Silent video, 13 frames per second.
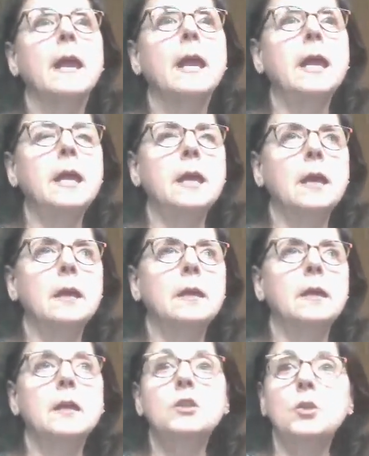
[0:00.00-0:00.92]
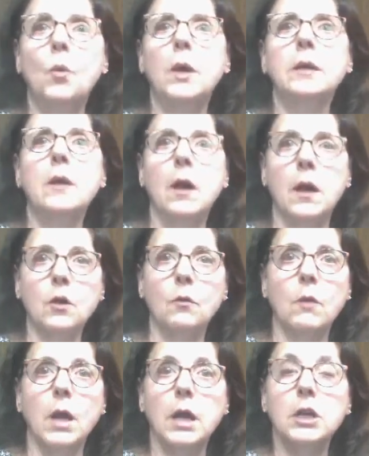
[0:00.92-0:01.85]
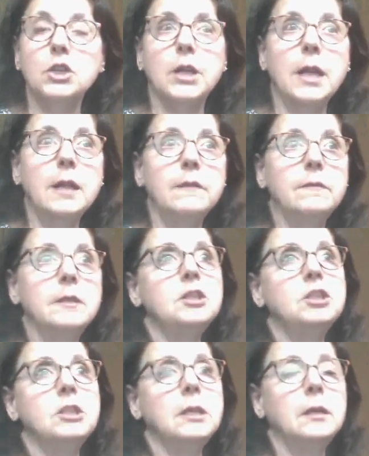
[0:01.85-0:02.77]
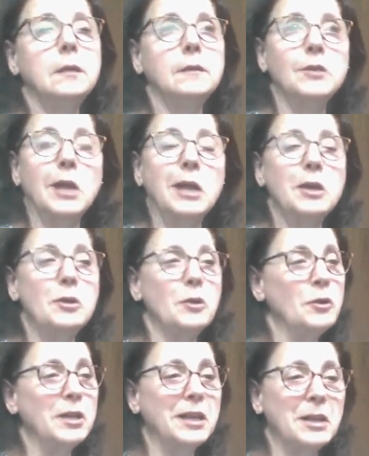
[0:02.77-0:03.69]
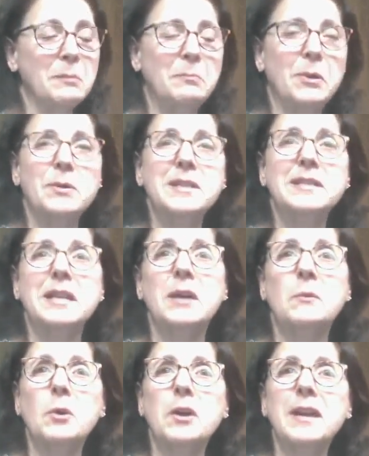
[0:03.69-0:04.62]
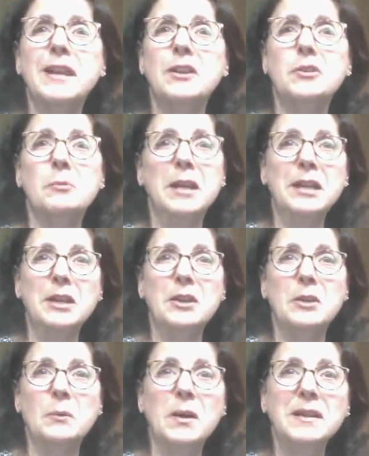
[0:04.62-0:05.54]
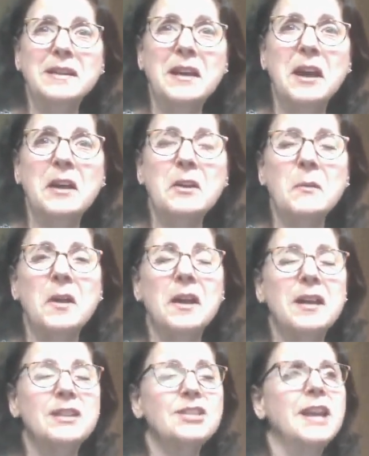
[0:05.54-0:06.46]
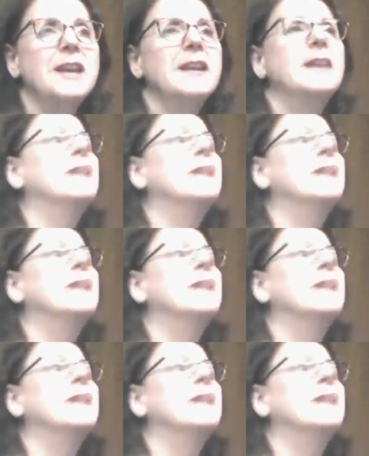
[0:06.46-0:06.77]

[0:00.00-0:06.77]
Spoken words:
And it's a one-car garage. And this year, I don't know, you got a bonus at work and you're making your one-car garage a